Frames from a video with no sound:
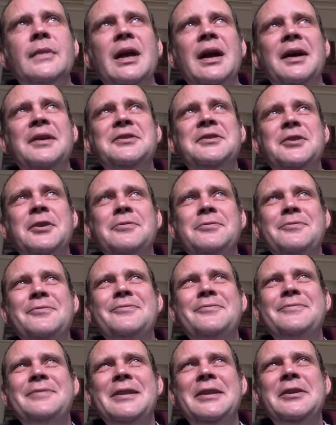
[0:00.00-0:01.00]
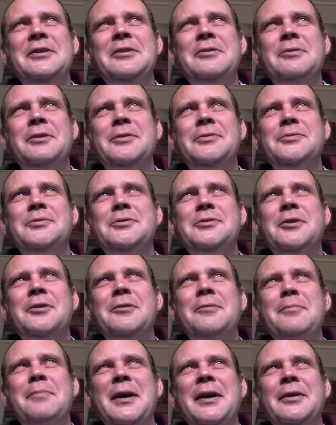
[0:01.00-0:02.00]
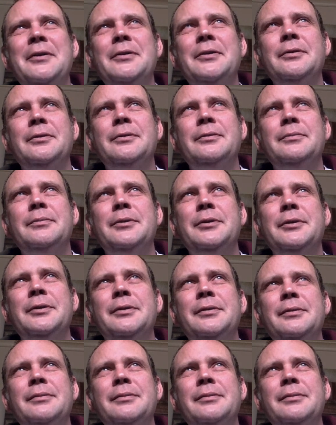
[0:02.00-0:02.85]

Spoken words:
I don't really know what it was all about, but...